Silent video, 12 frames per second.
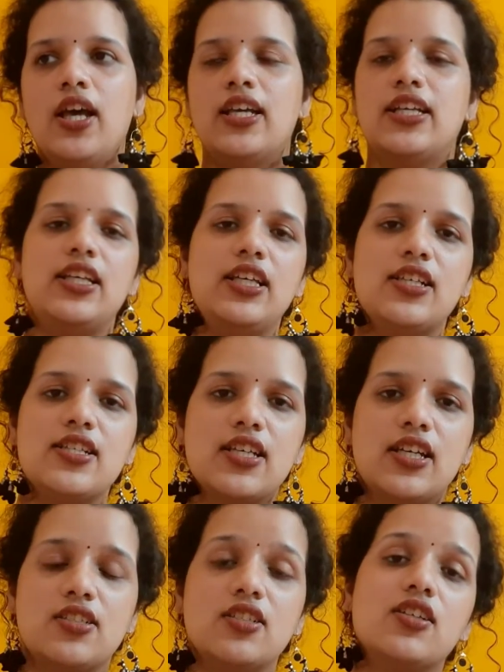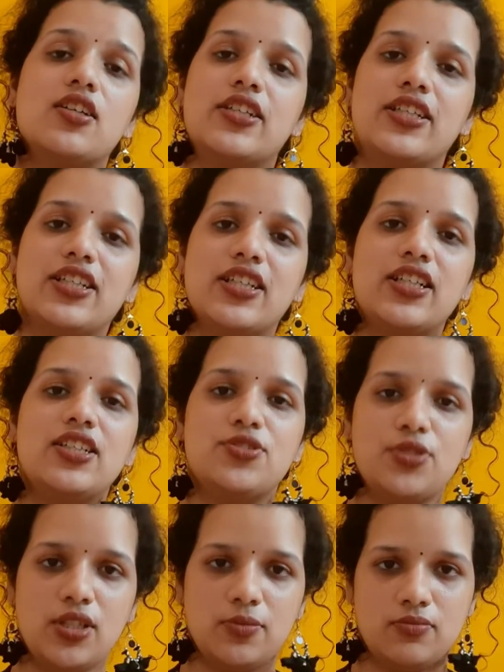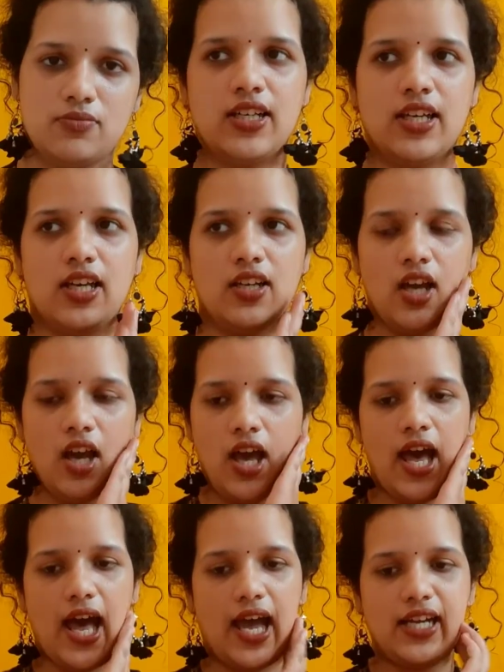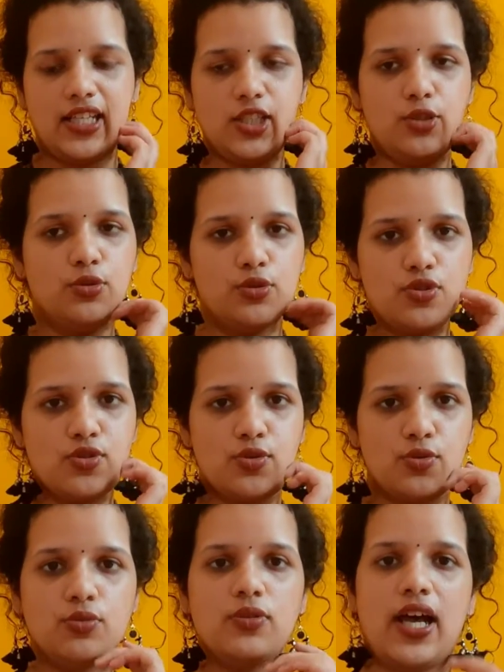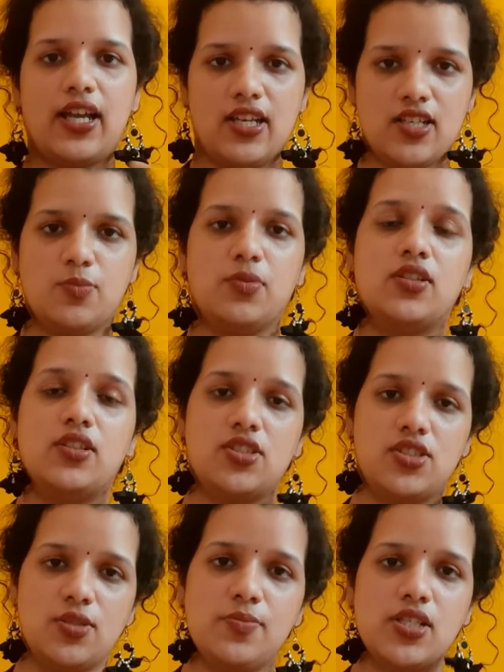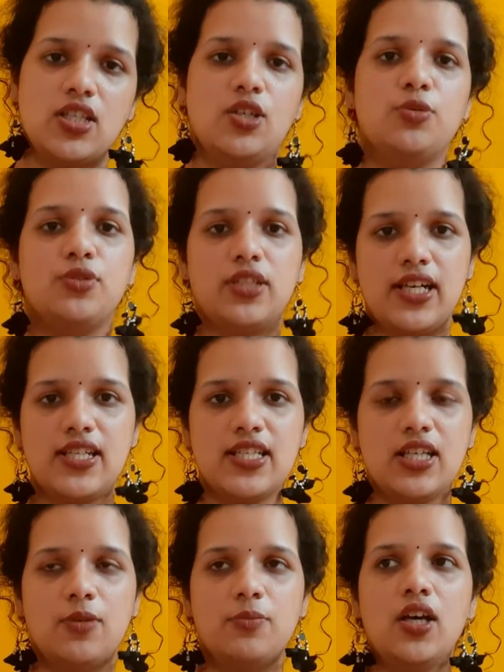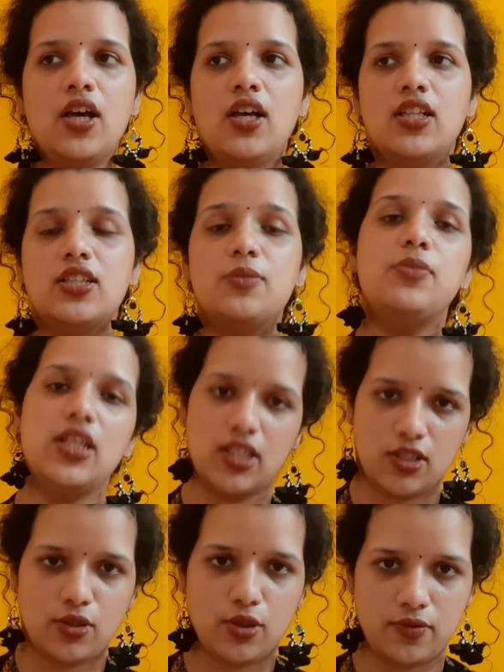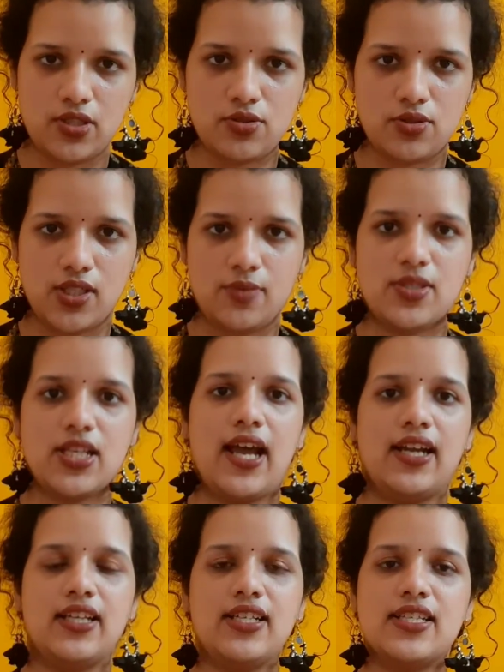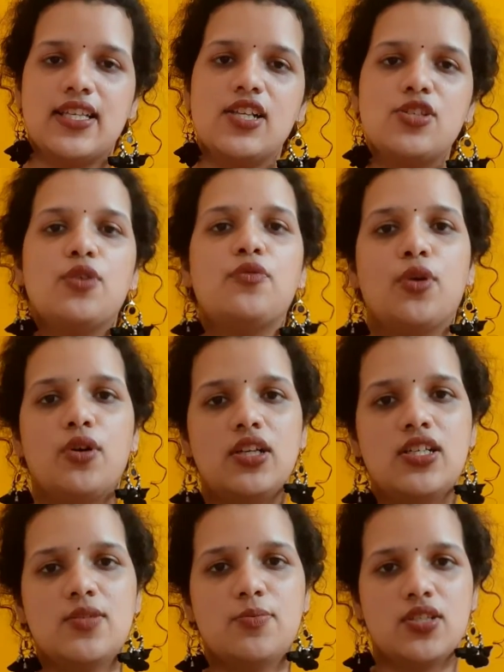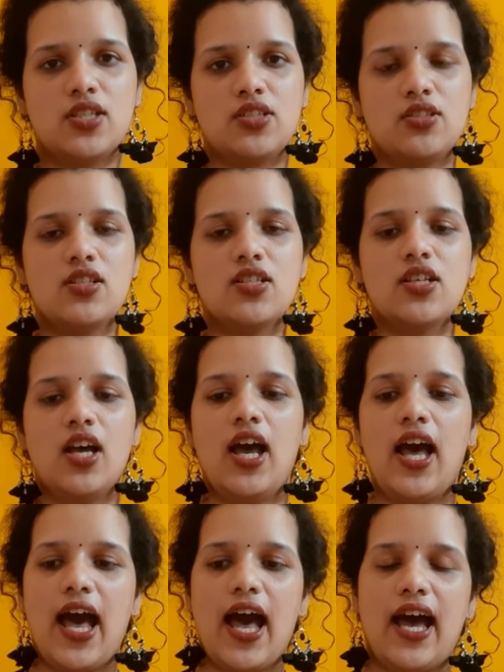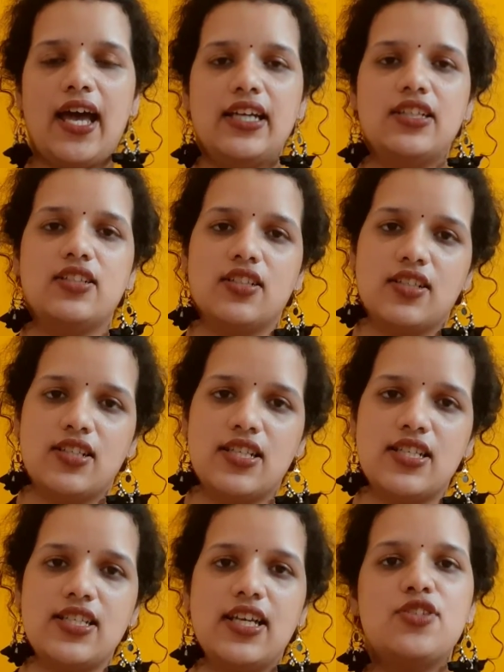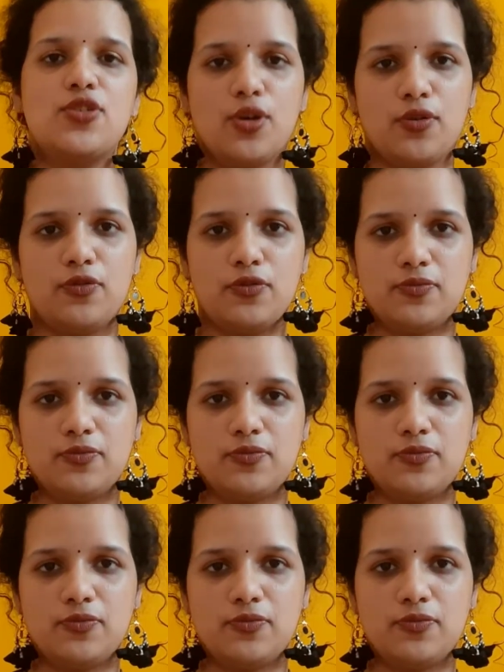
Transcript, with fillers: He is getting a recurring dream again, and he goes to an expert, a gypsy, who tells him the meaning of his dreams. And he sells off all his possessions and sets off